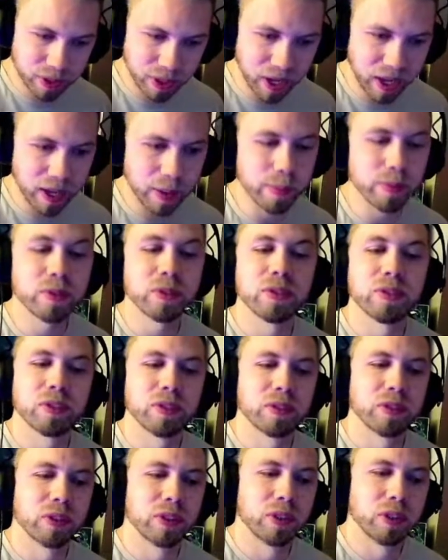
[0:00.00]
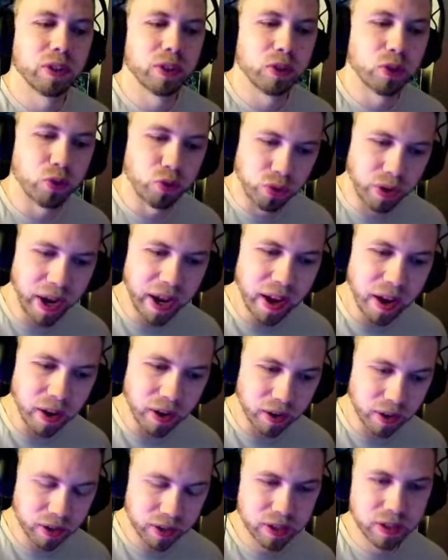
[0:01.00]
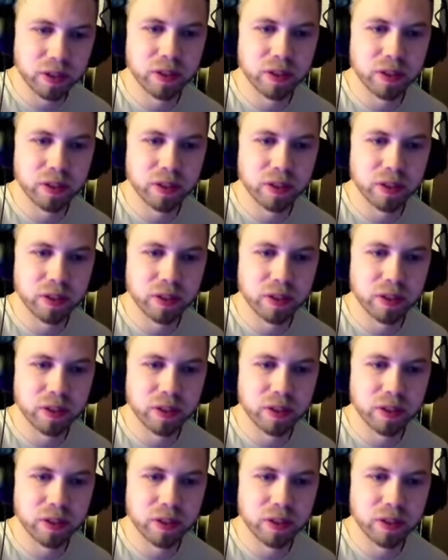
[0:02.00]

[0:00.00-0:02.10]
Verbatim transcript: Games, Treyarch,